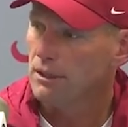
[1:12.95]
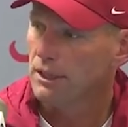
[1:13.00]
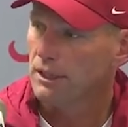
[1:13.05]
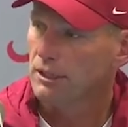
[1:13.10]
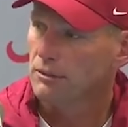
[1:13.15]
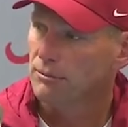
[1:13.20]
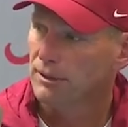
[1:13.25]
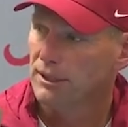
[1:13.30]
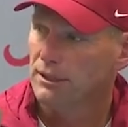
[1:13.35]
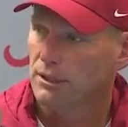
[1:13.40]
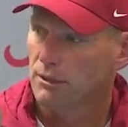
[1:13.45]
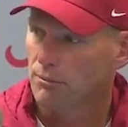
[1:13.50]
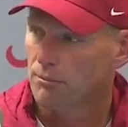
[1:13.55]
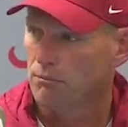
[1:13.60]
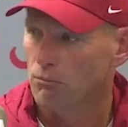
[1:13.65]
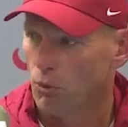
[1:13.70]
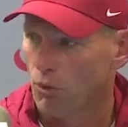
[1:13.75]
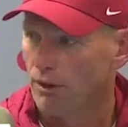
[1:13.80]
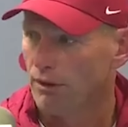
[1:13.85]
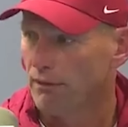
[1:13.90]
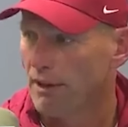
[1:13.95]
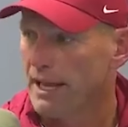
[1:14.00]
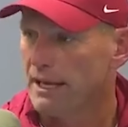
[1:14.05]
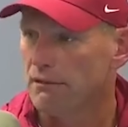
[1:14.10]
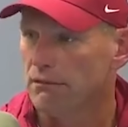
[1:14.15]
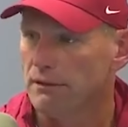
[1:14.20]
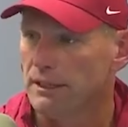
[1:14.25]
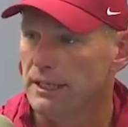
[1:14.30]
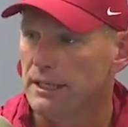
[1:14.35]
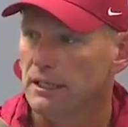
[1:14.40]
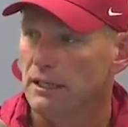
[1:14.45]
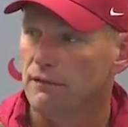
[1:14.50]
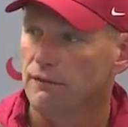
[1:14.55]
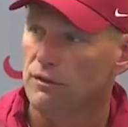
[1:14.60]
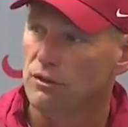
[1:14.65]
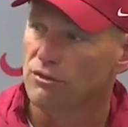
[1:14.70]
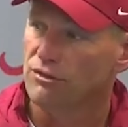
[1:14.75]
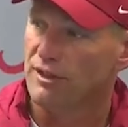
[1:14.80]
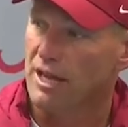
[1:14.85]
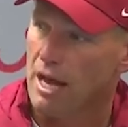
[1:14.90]
But you're more than likely,
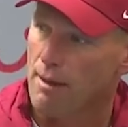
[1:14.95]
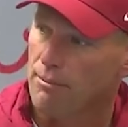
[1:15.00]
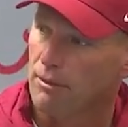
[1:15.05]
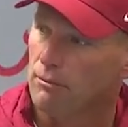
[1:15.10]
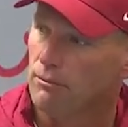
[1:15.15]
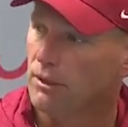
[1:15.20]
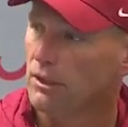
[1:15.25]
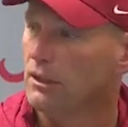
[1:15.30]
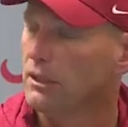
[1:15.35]
if you stop them,